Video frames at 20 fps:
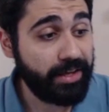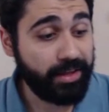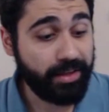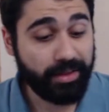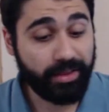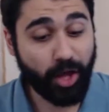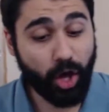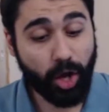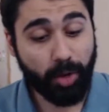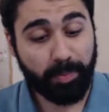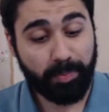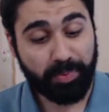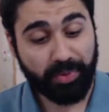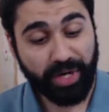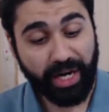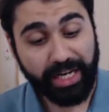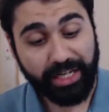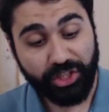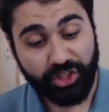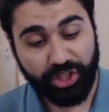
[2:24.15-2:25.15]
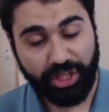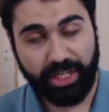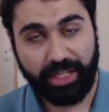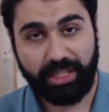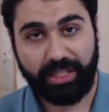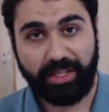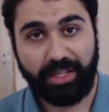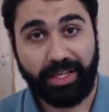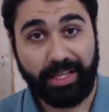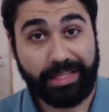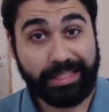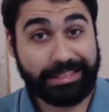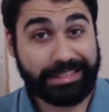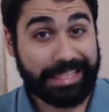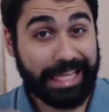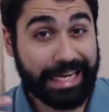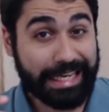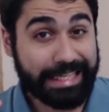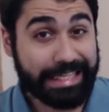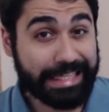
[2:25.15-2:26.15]
the operation, the
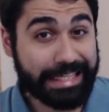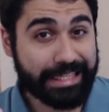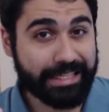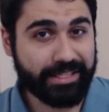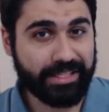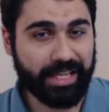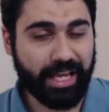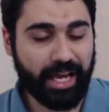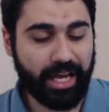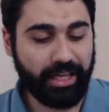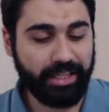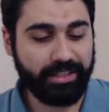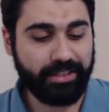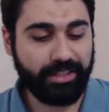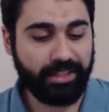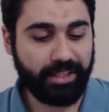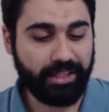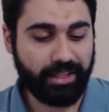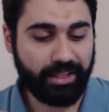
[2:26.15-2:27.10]
technical side,